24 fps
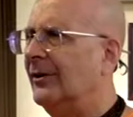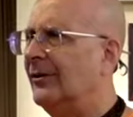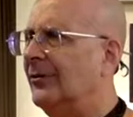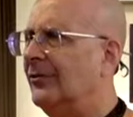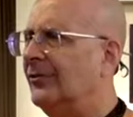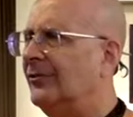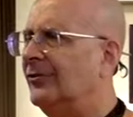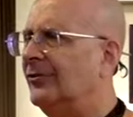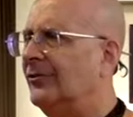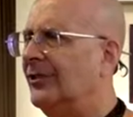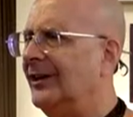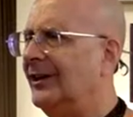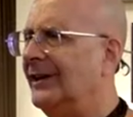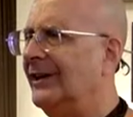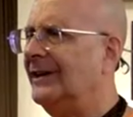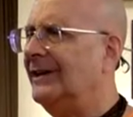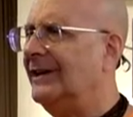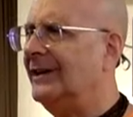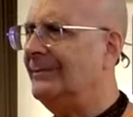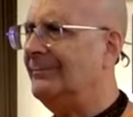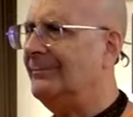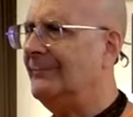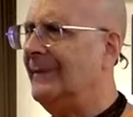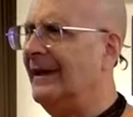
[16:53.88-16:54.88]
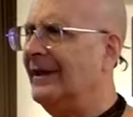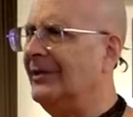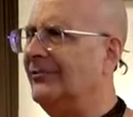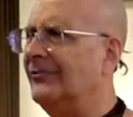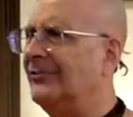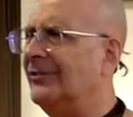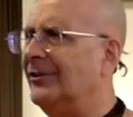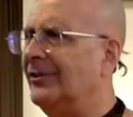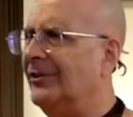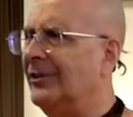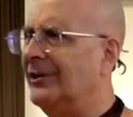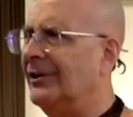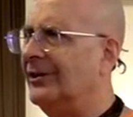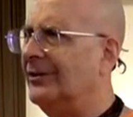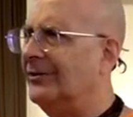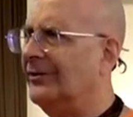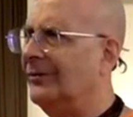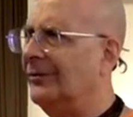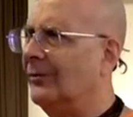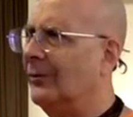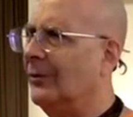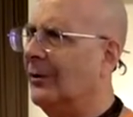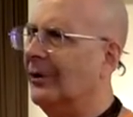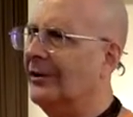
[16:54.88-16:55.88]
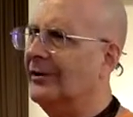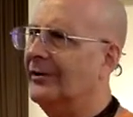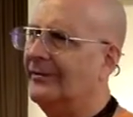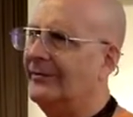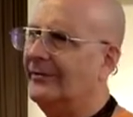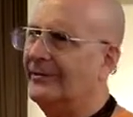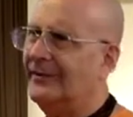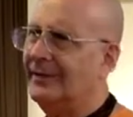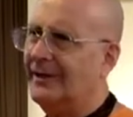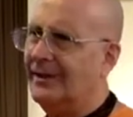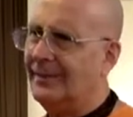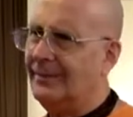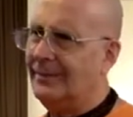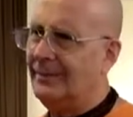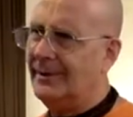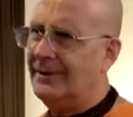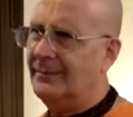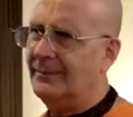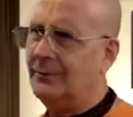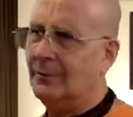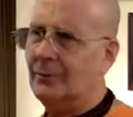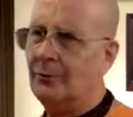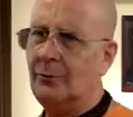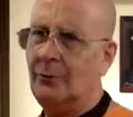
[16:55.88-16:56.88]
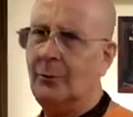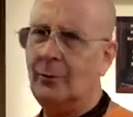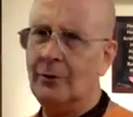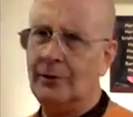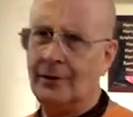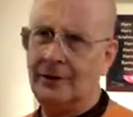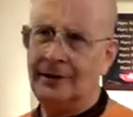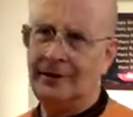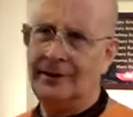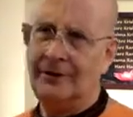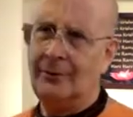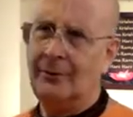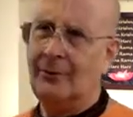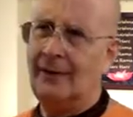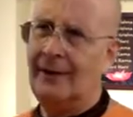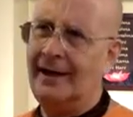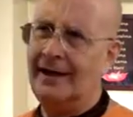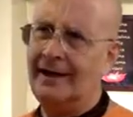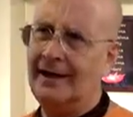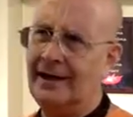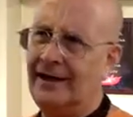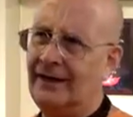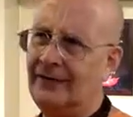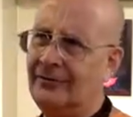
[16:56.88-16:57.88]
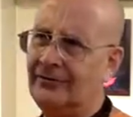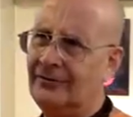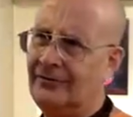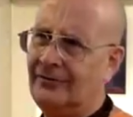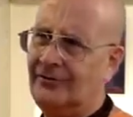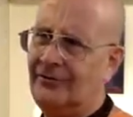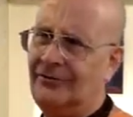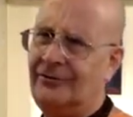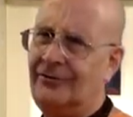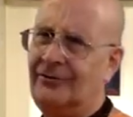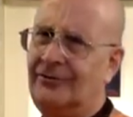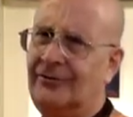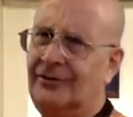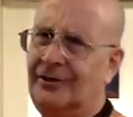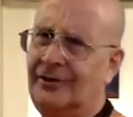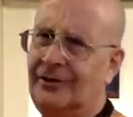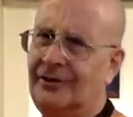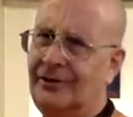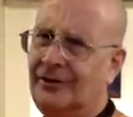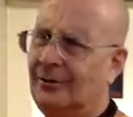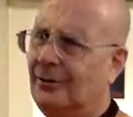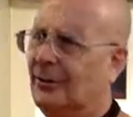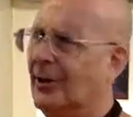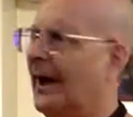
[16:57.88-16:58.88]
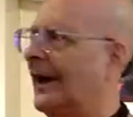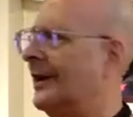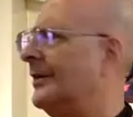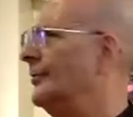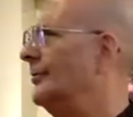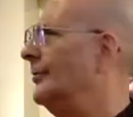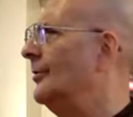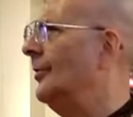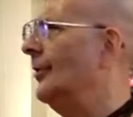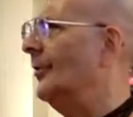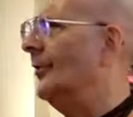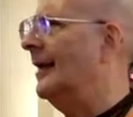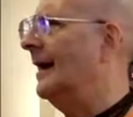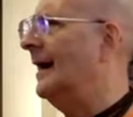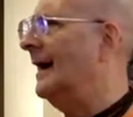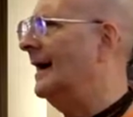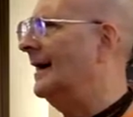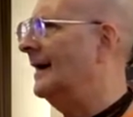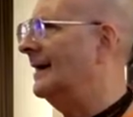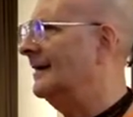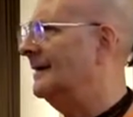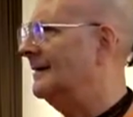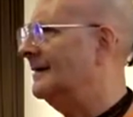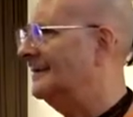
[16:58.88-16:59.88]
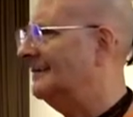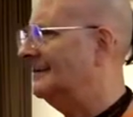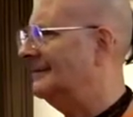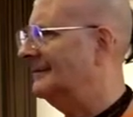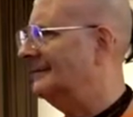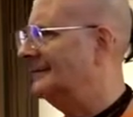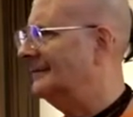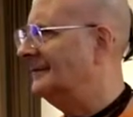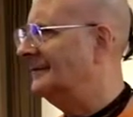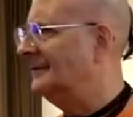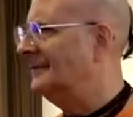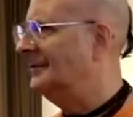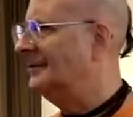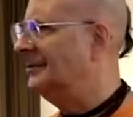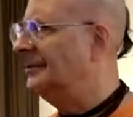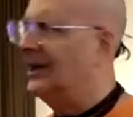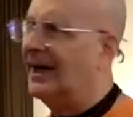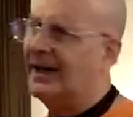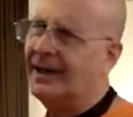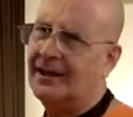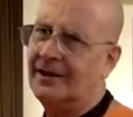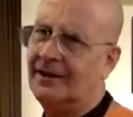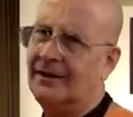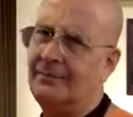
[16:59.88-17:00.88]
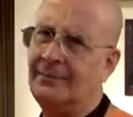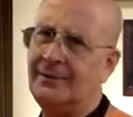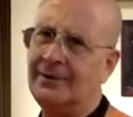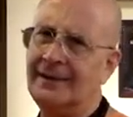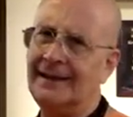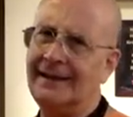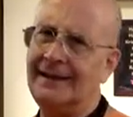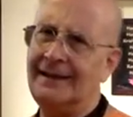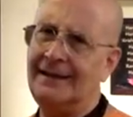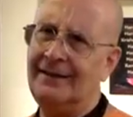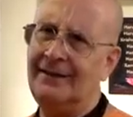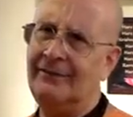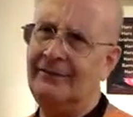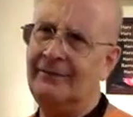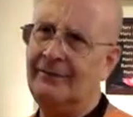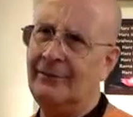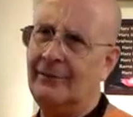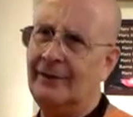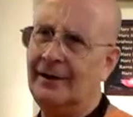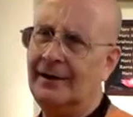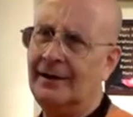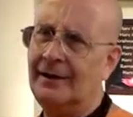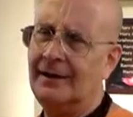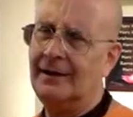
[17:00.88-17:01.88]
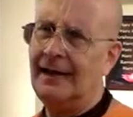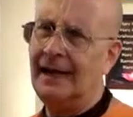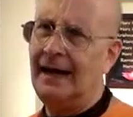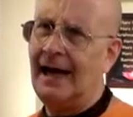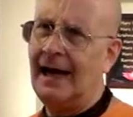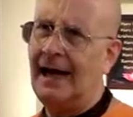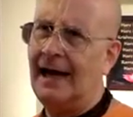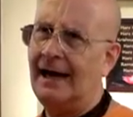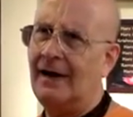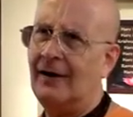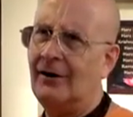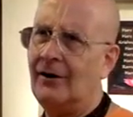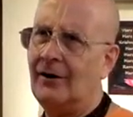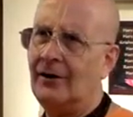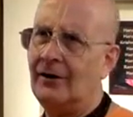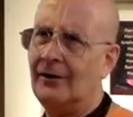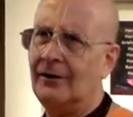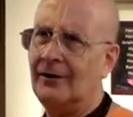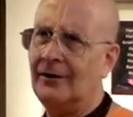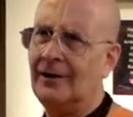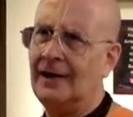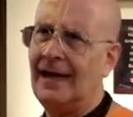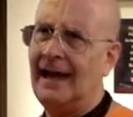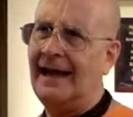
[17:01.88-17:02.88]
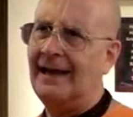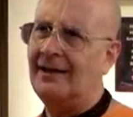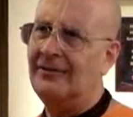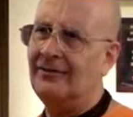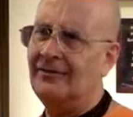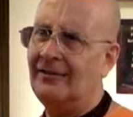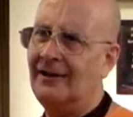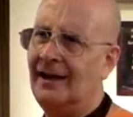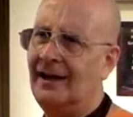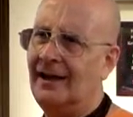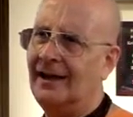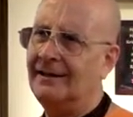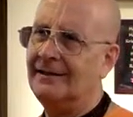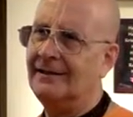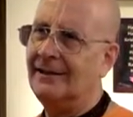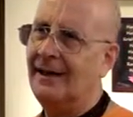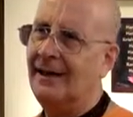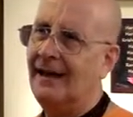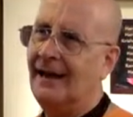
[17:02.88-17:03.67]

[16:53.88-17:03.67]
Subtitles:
She mentioned it to one of the people who work in the White House, and she said, you're not going to believe what I heard last night.